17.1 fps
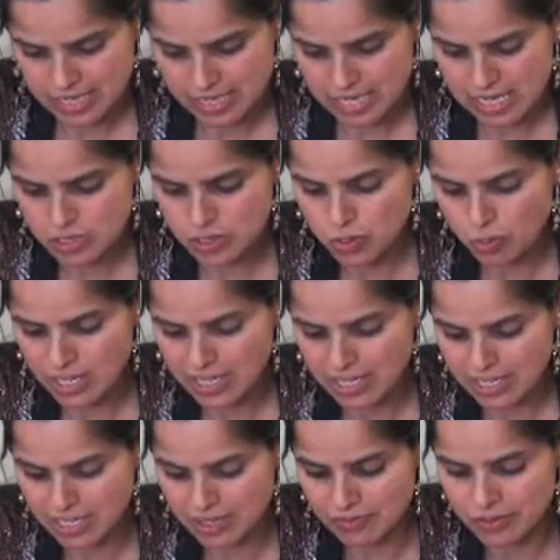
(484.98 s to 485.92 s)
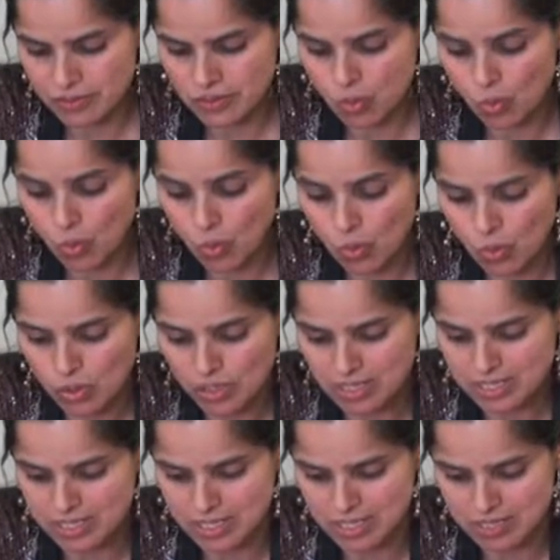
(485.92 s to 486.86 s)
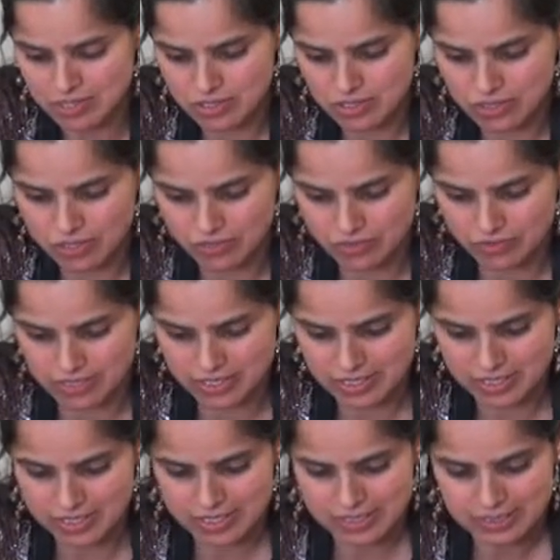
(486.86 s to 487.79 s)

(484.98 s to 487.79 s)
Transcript: And you want to cover the whole entire surface.